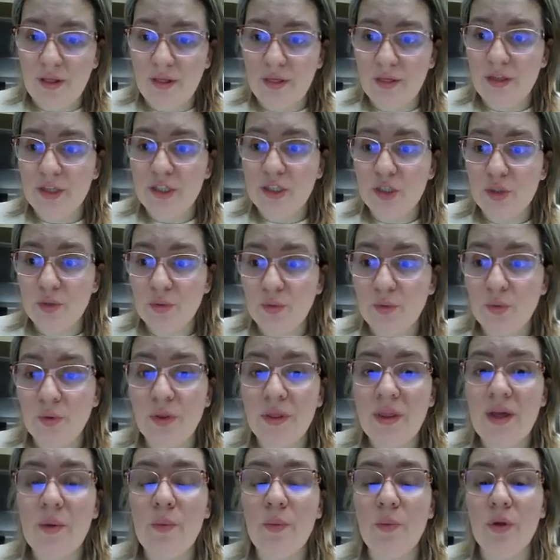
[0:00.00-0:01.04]
the tool
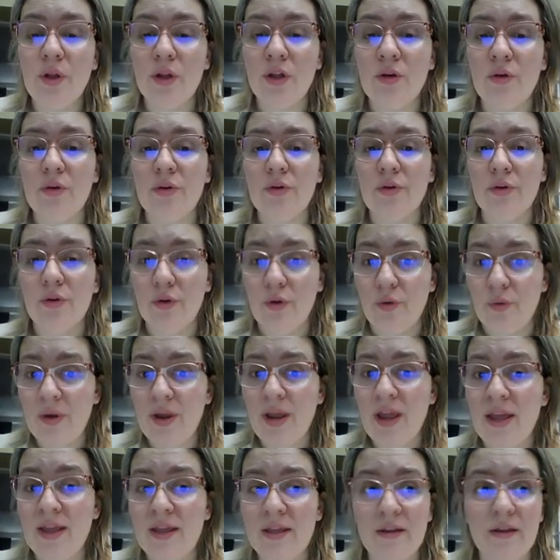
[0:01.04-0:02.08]
that will
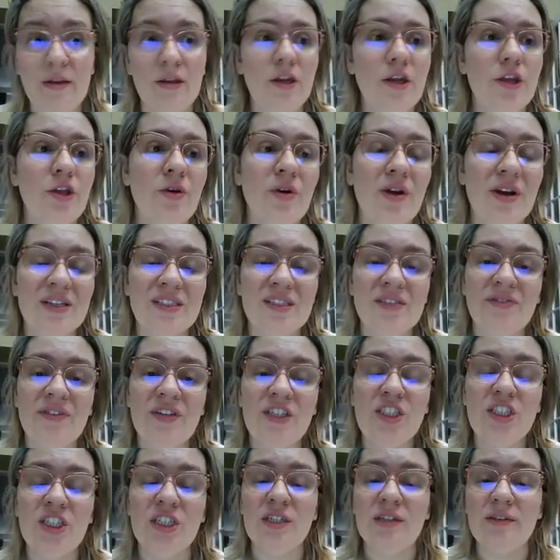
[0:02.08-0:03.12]
create your
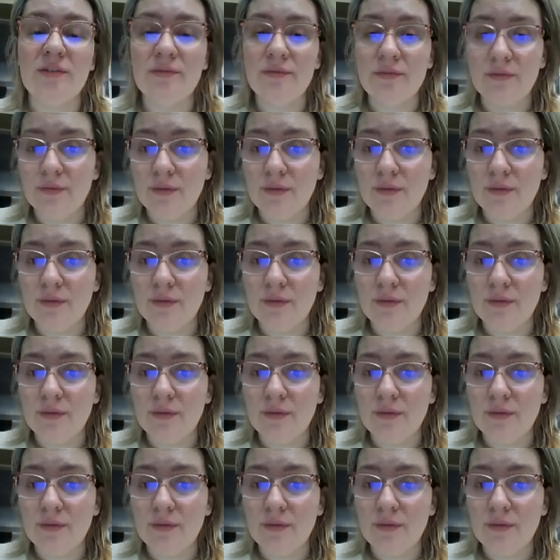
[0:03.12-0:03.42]
SVG.